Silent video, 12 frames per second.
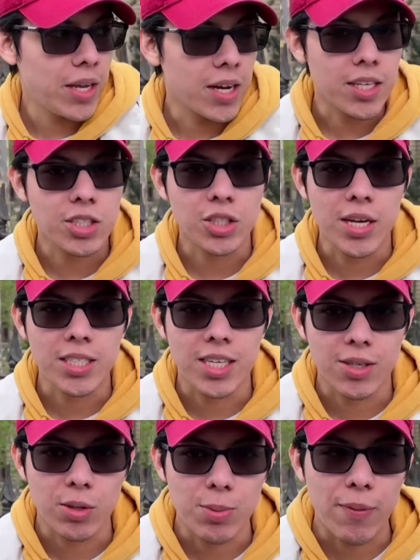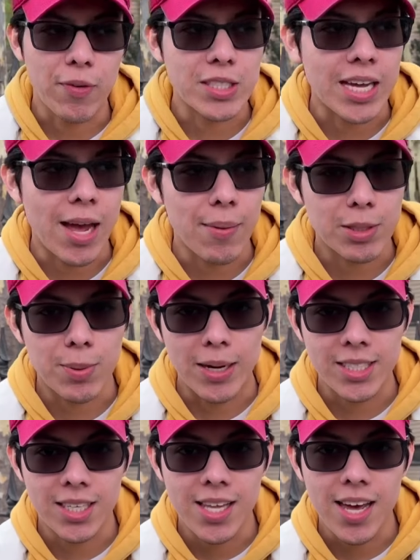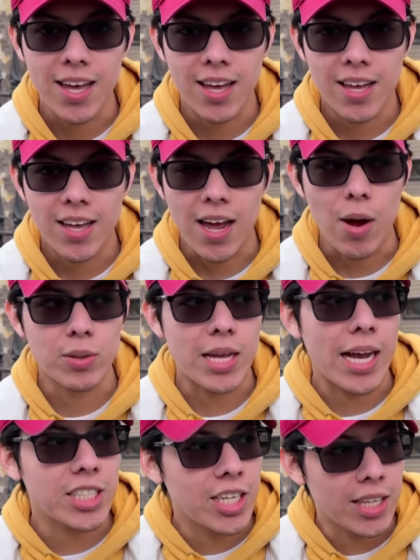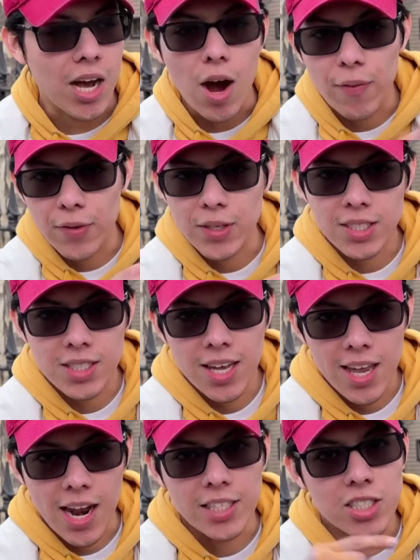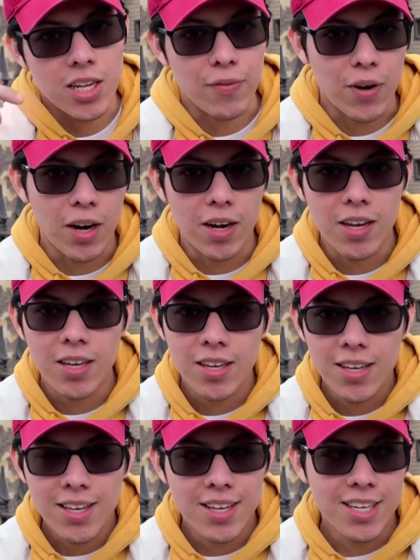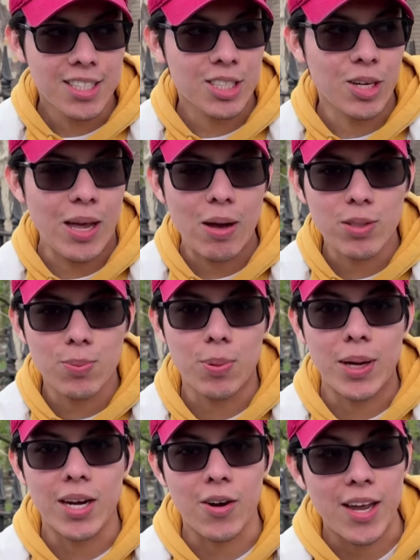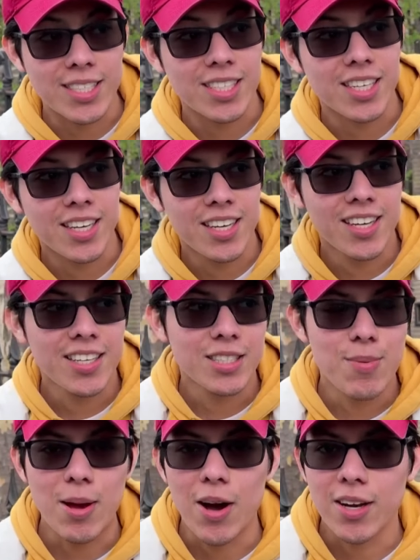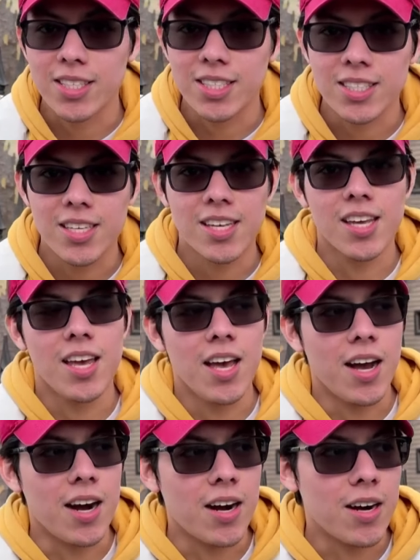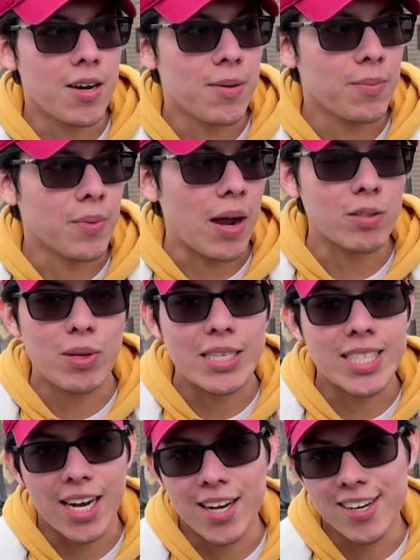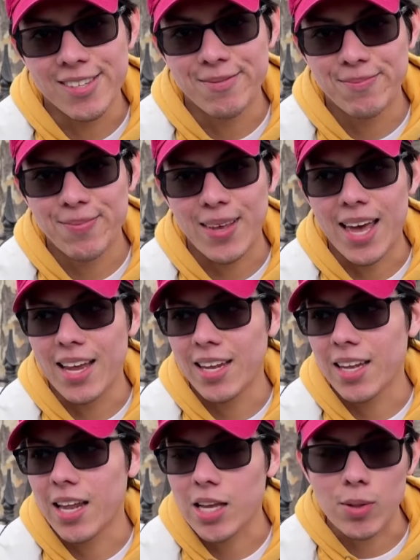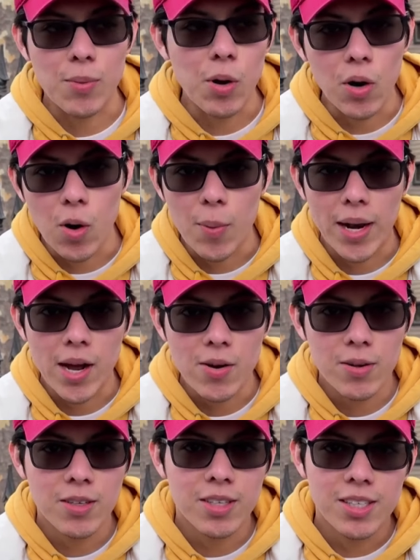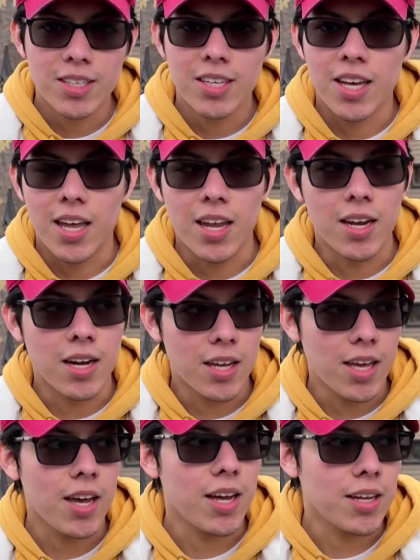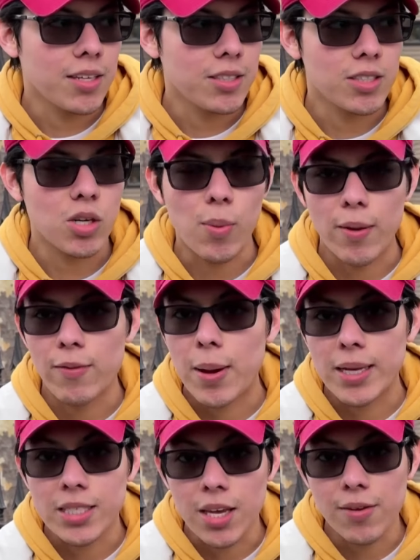really uh, strange because it was my first time experiencing that. I was actually at the office, and I just left early, so that was pretty crazy, to be honest. Um, I was really scared, and that's why I'm going home right now. And uh, yeah, just hope everybody's